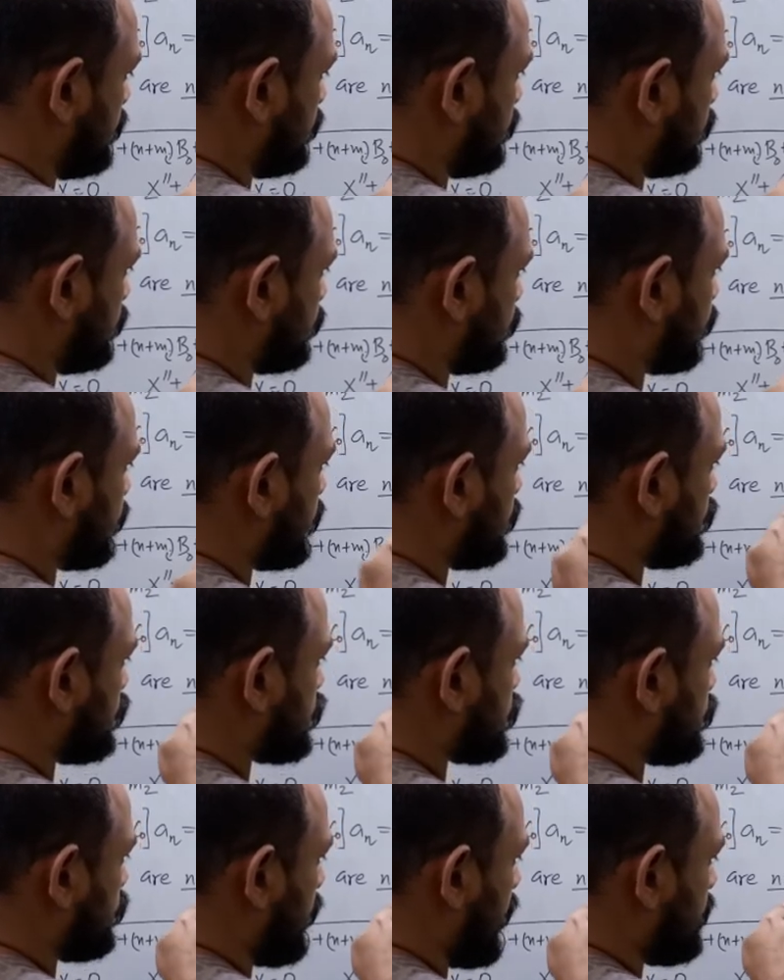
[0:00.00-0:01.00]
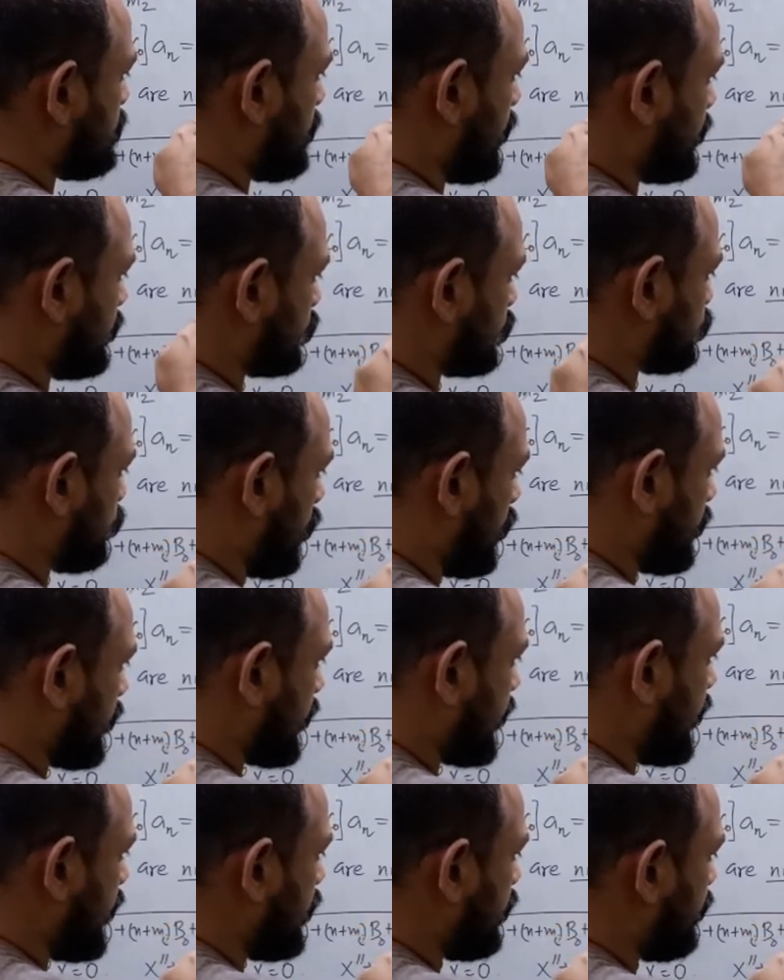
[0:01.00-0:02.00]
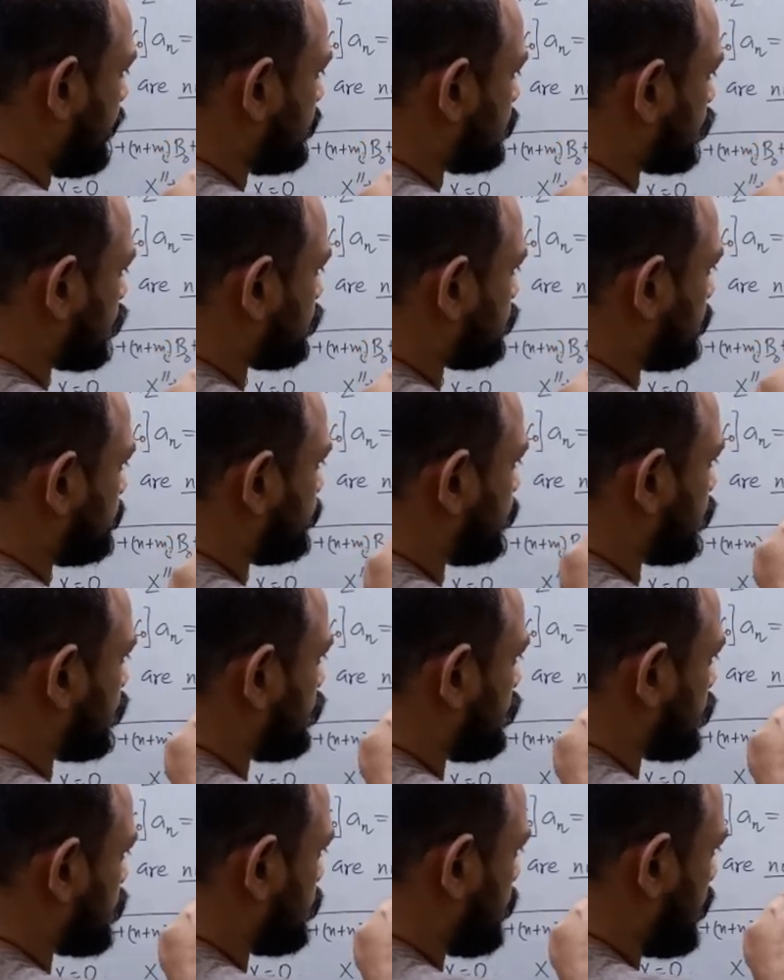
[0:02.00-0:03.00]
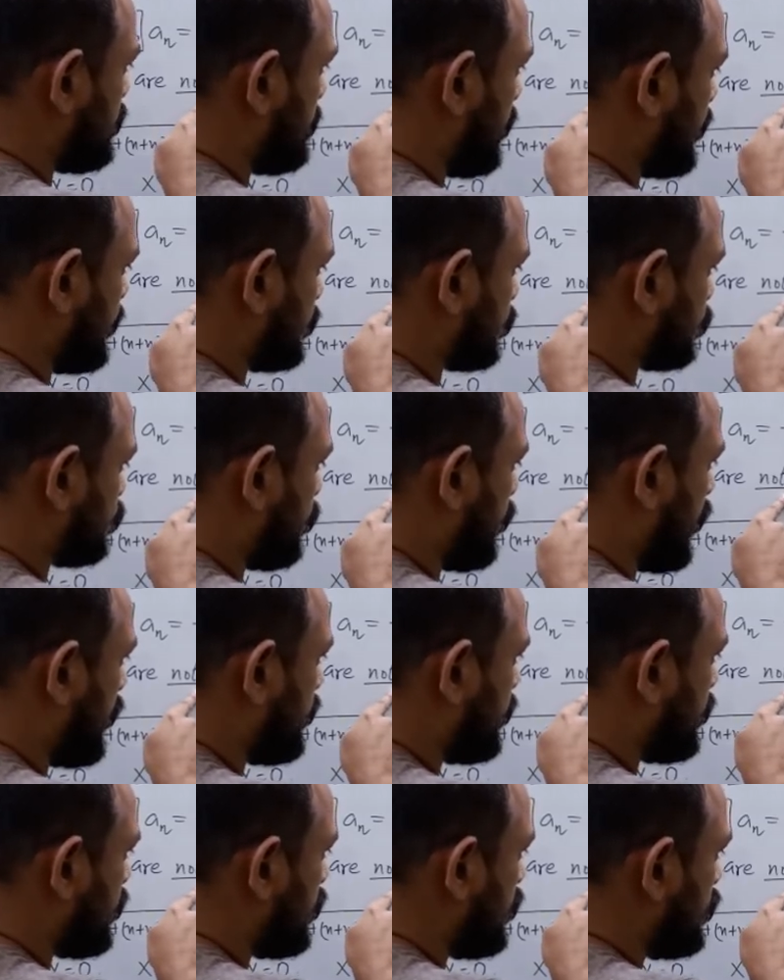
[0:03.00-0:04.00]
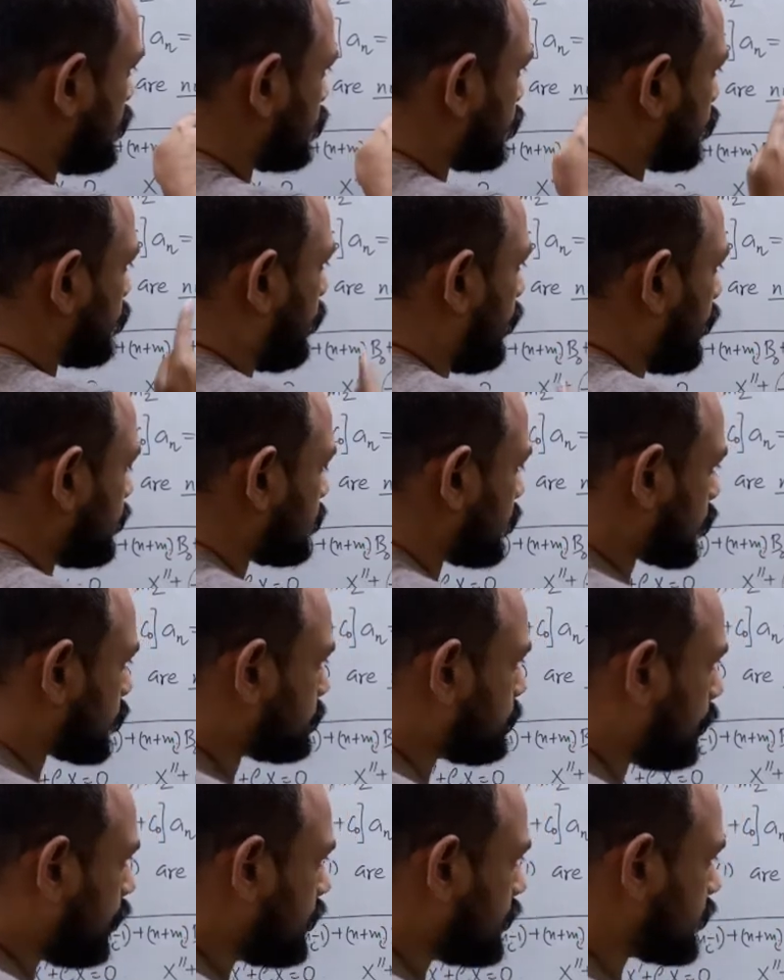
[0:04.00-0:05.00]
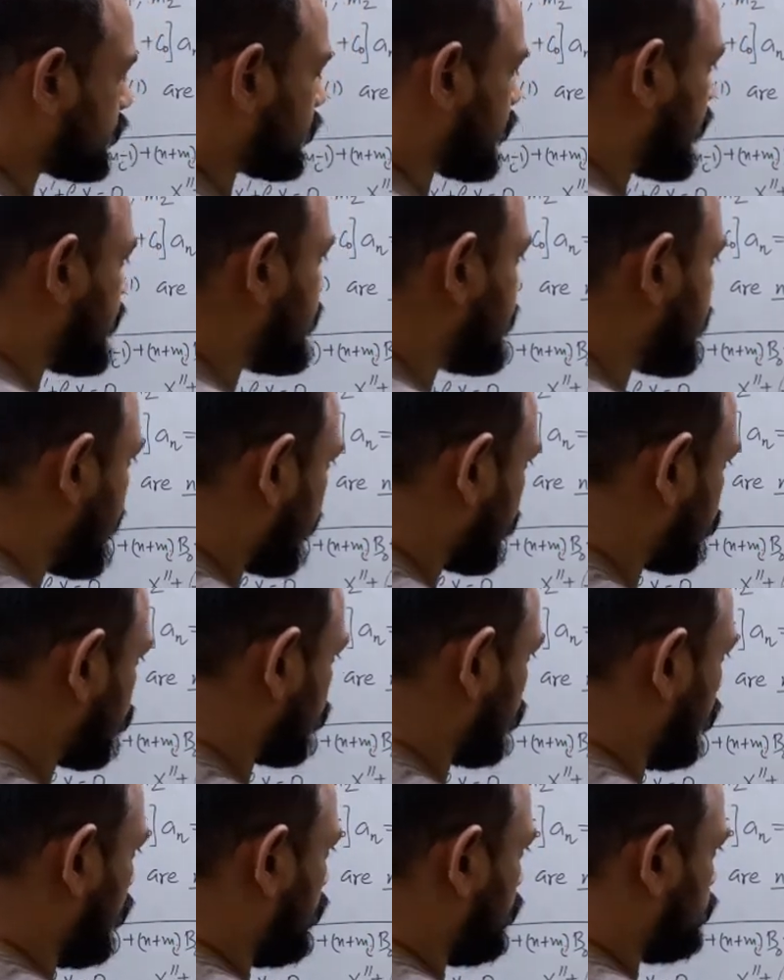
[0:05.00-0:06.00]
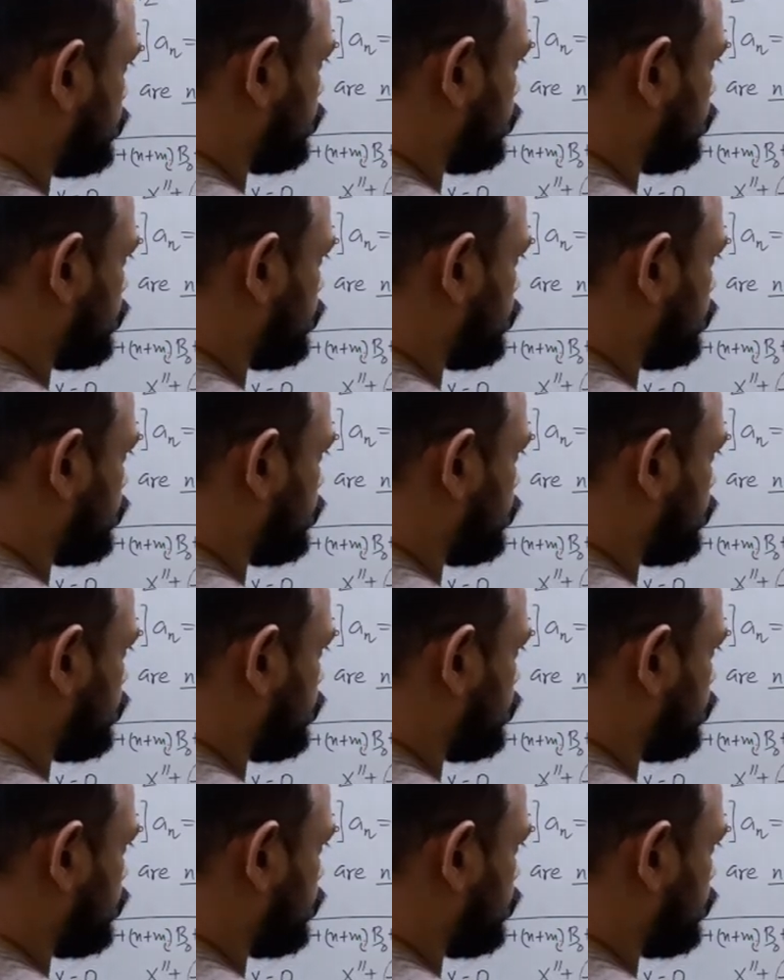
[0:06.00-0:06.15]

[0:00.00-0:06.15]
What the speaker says: 0 to n minus 1. K ranges from 0 to n minus 1. So what is the smallest index of